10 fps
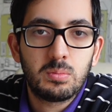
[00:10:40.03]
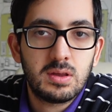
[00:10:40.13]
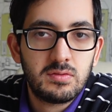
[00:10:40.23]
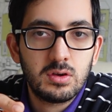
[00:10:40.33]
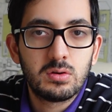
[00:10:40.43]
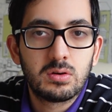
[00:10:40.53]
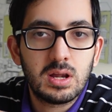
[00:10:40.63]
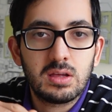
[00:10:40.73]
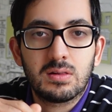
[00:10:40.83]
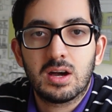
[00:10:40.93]
But if you Google
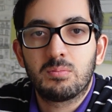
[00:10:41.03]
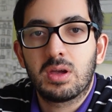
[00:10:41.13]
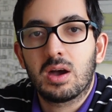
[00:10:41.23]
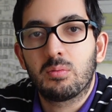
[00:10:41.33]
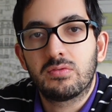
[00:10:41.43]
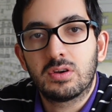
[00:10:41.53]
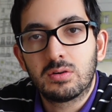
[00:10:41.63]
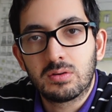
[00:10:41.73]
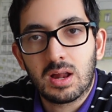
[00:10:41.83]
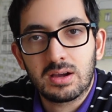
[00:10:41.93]
it, you'll help me out with the
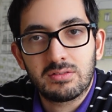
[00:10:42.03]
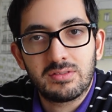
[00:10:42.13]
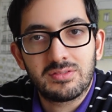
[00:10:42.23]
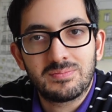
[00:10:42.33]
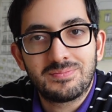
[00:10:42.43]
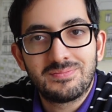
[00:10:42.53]
Google algorithm.